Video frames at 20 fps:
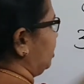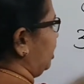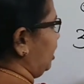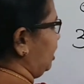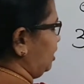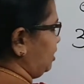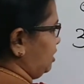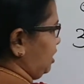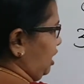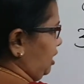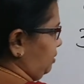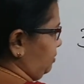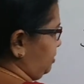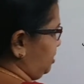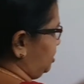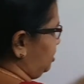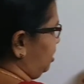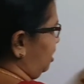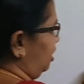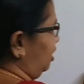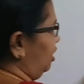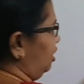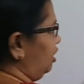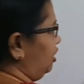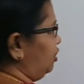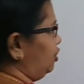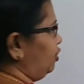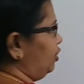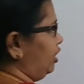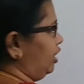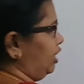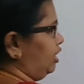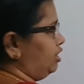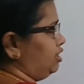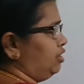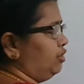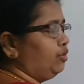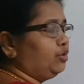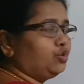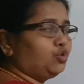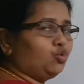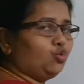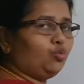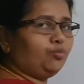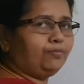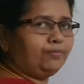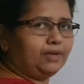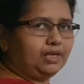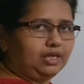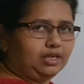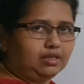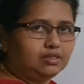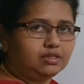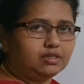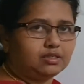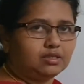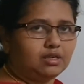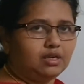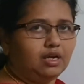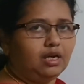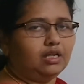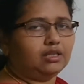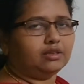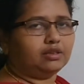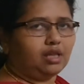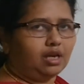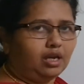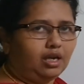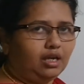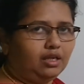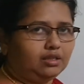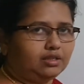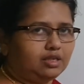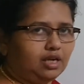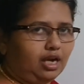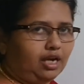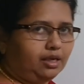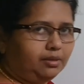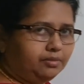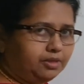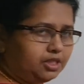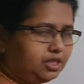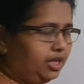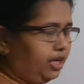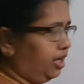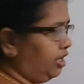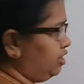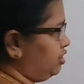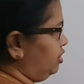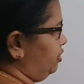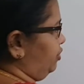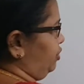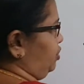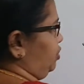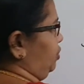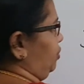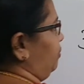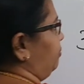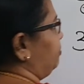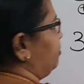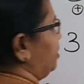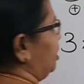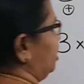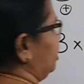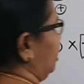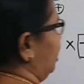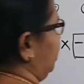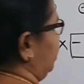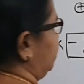3 times. 3 into negative 2 means 3 times negative 2. That